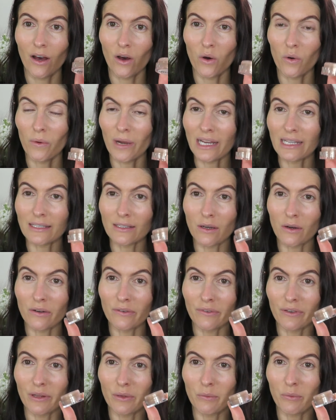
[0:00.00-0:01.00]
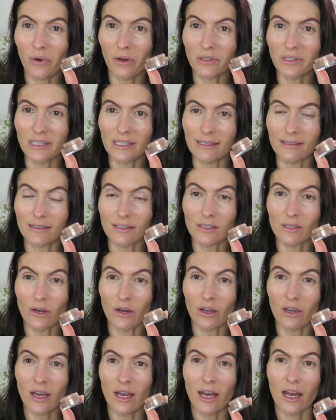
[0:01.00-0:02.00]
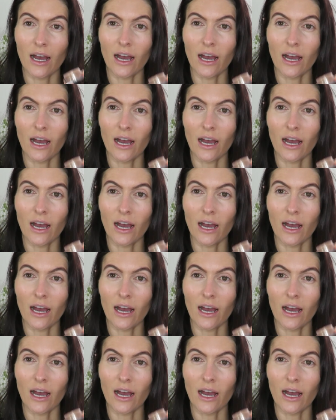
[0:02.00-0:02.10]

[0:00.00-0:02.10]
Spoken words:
Always going for the bronzes. So